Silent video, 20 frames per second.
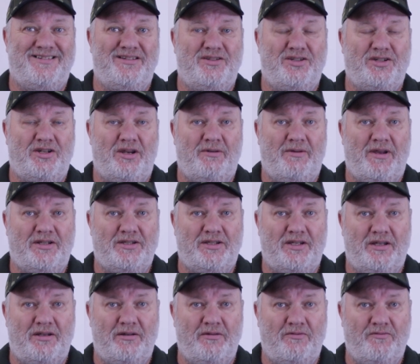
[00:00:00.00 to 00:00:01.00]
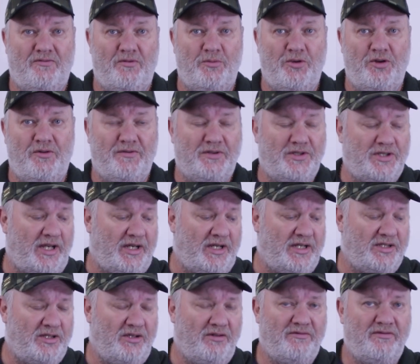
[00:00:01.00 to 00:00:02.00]
show you how to remove and take
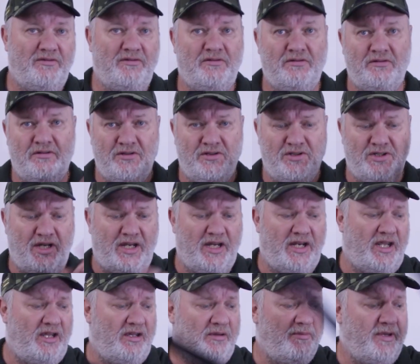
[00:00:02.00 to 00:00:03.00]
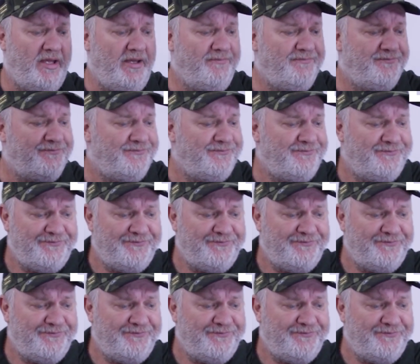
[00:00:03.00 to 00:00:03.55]
this off, check it out up there.